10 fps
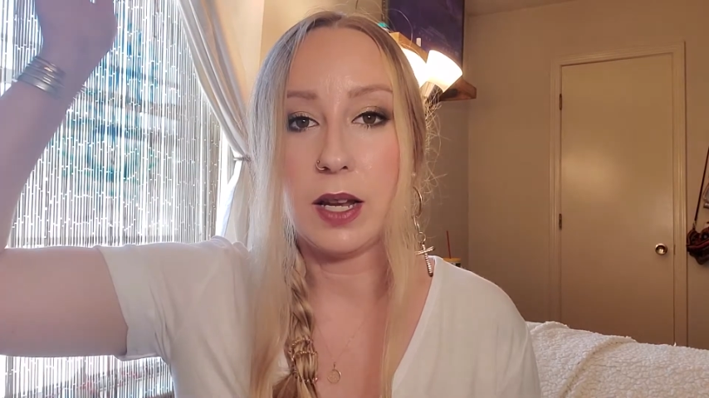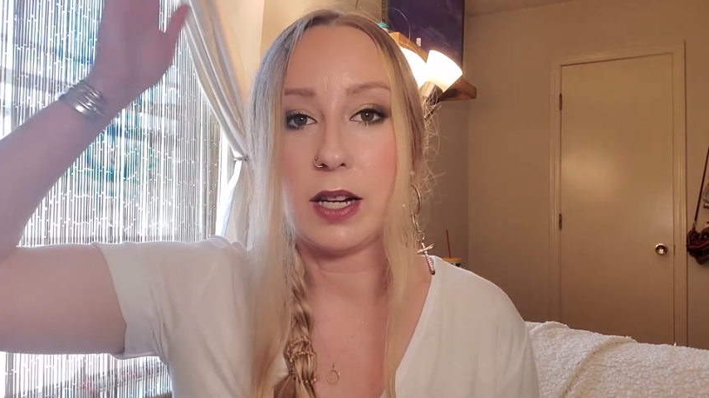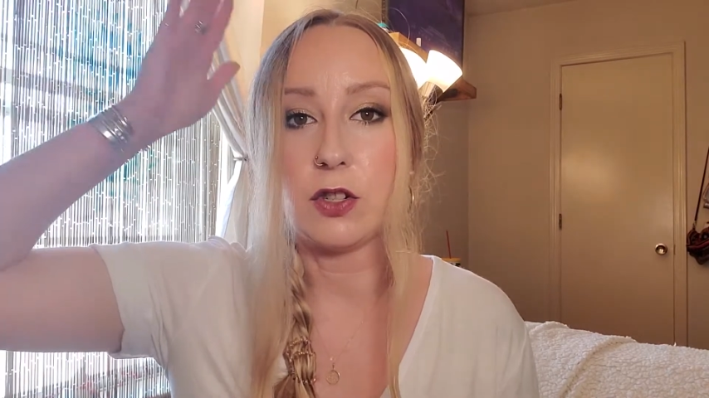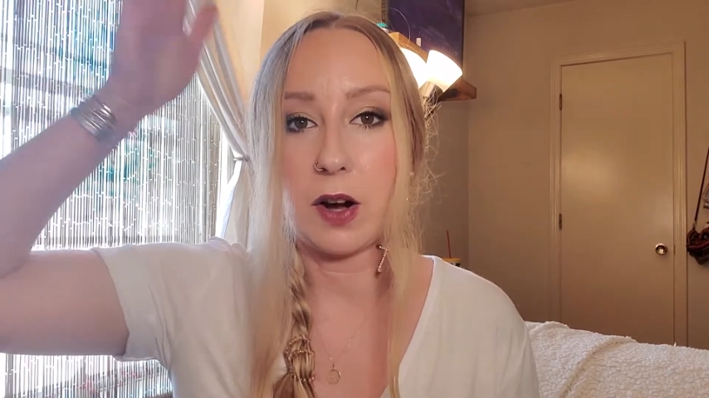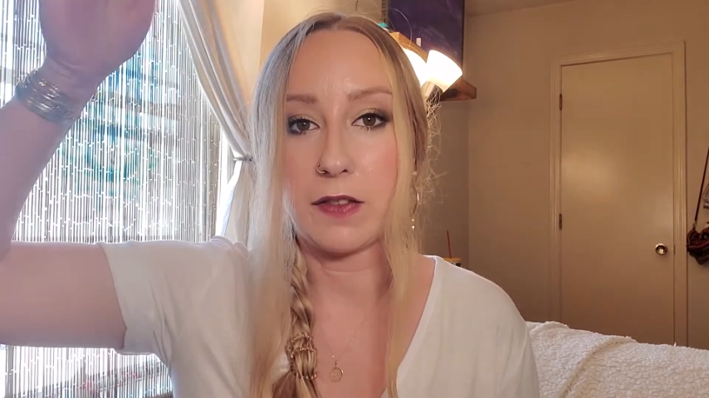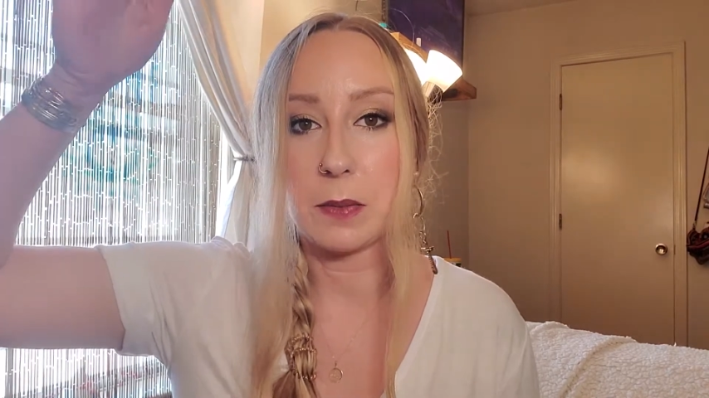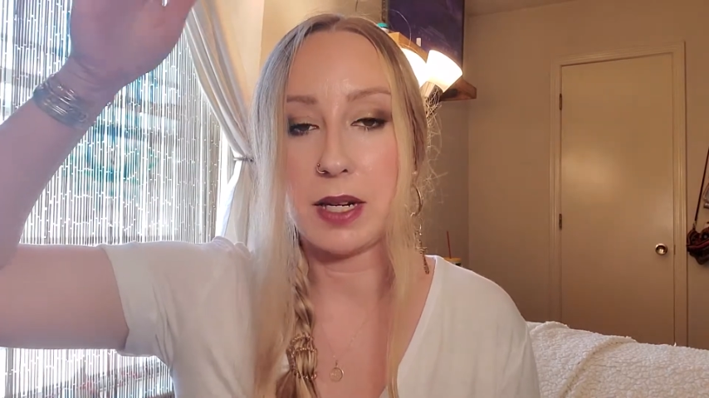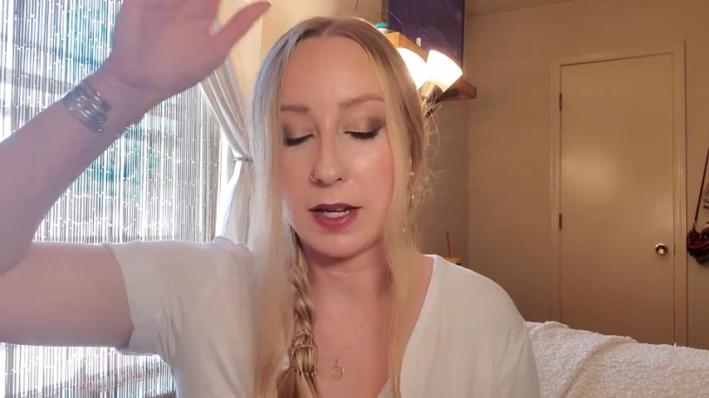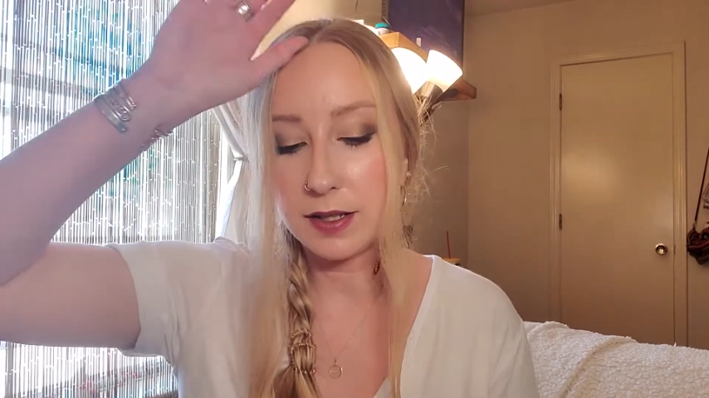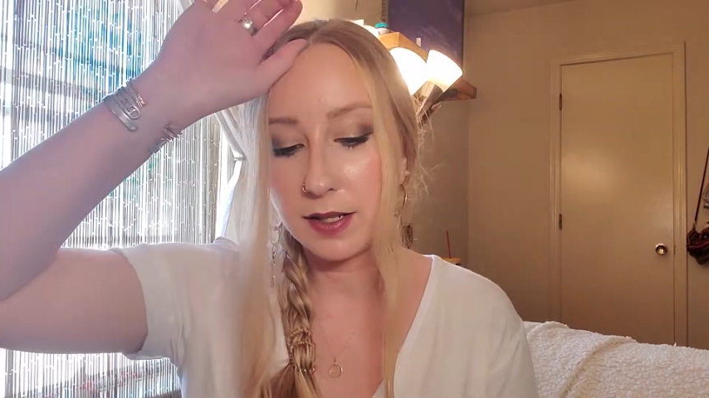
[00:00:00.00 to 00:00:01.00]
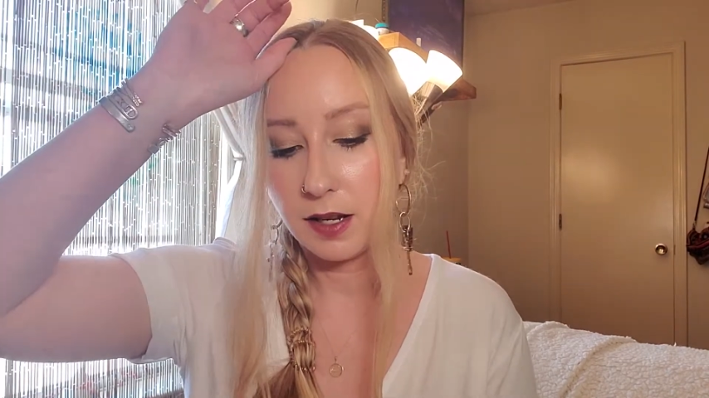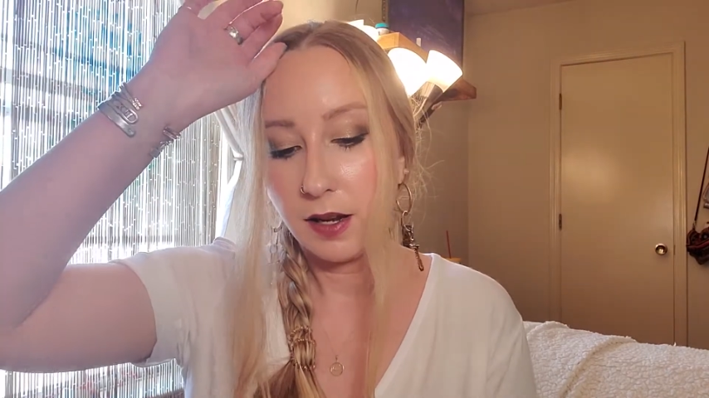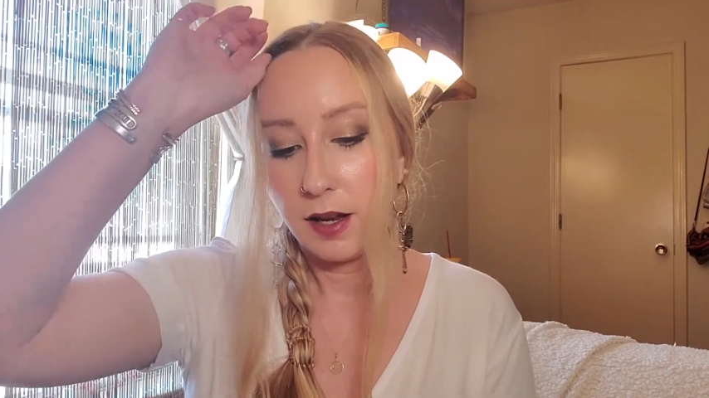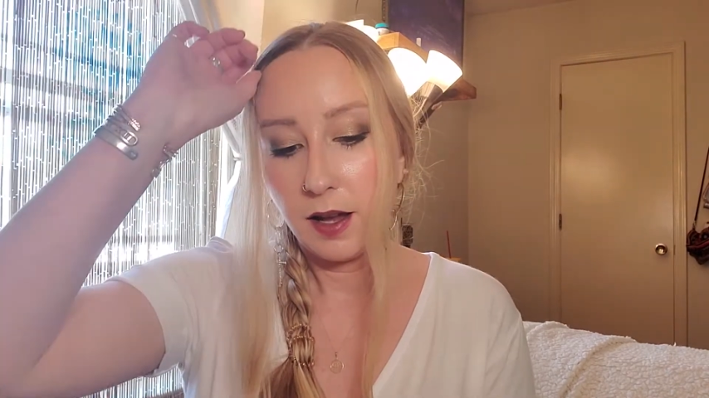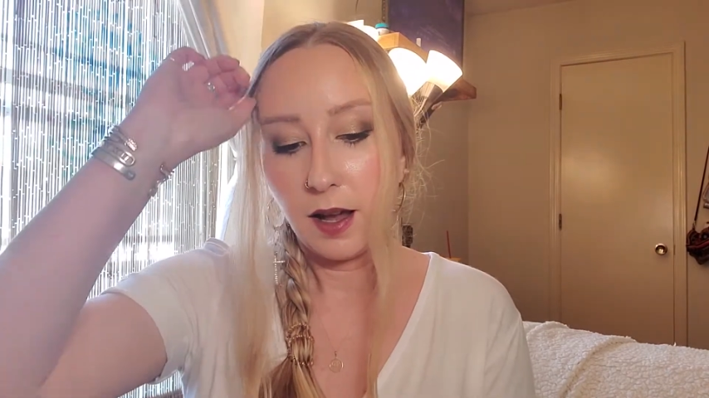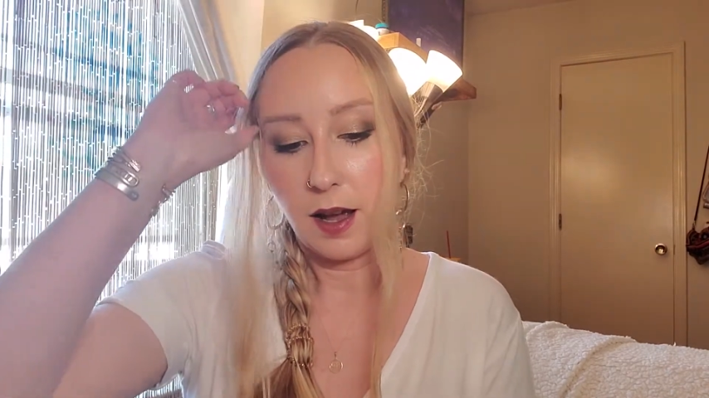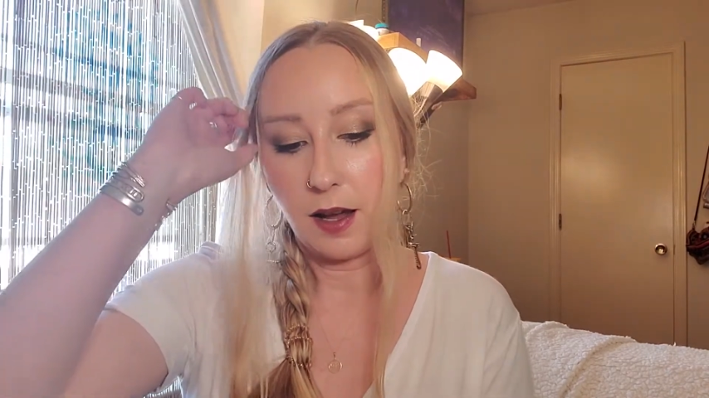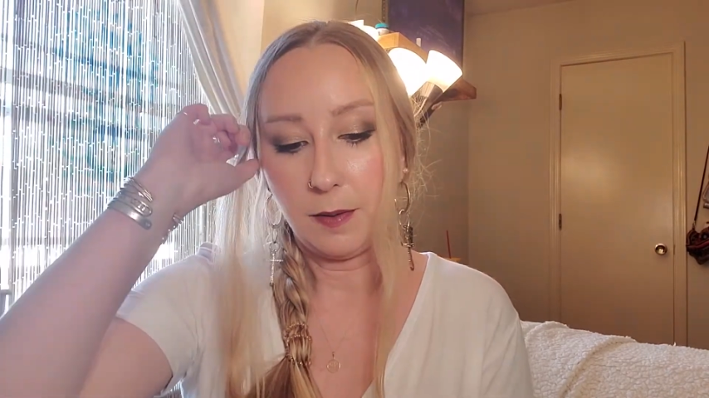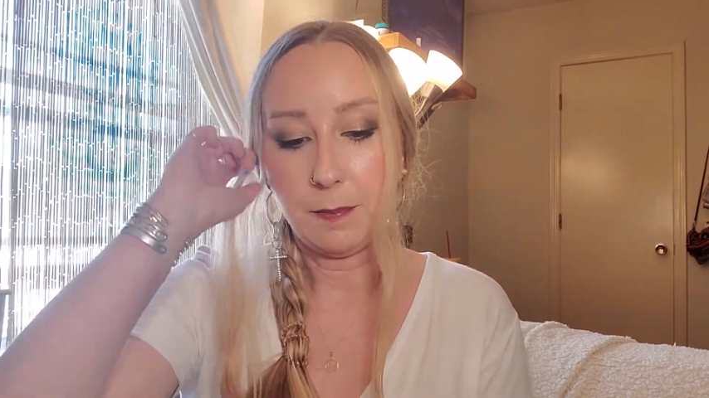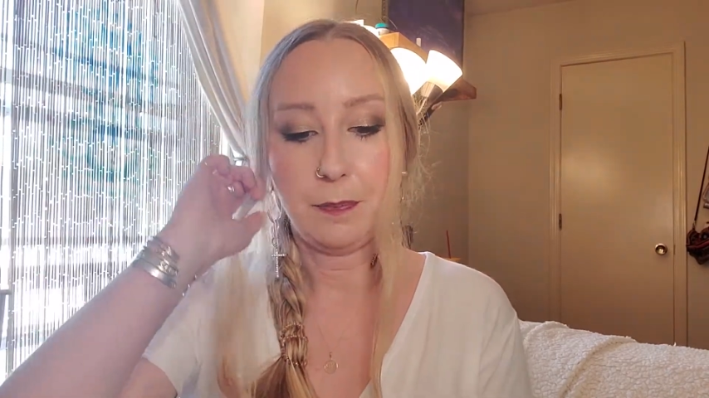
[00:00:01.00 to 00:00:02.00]
and it drives me nuts.
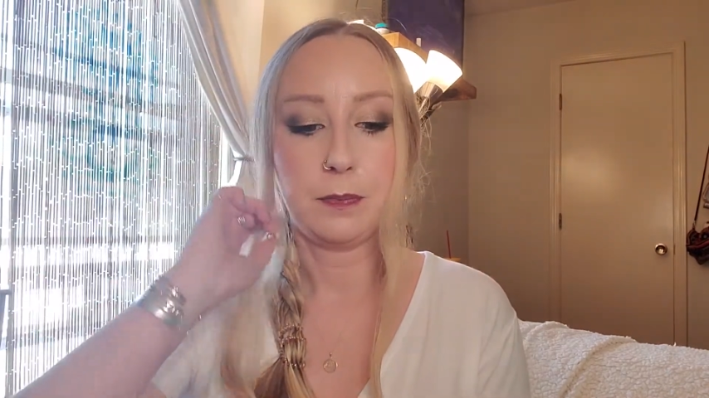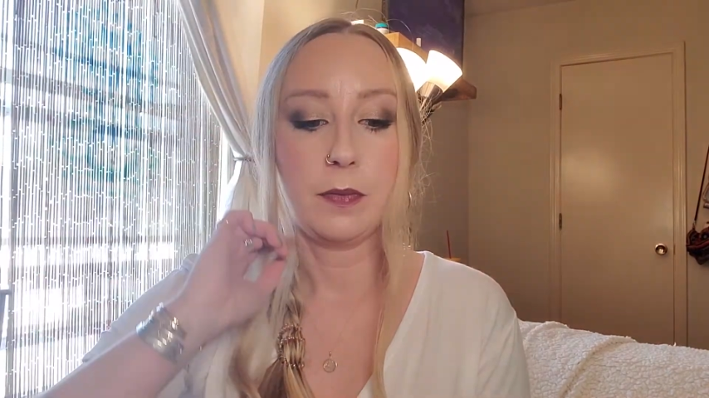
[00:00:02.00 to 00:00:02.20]
And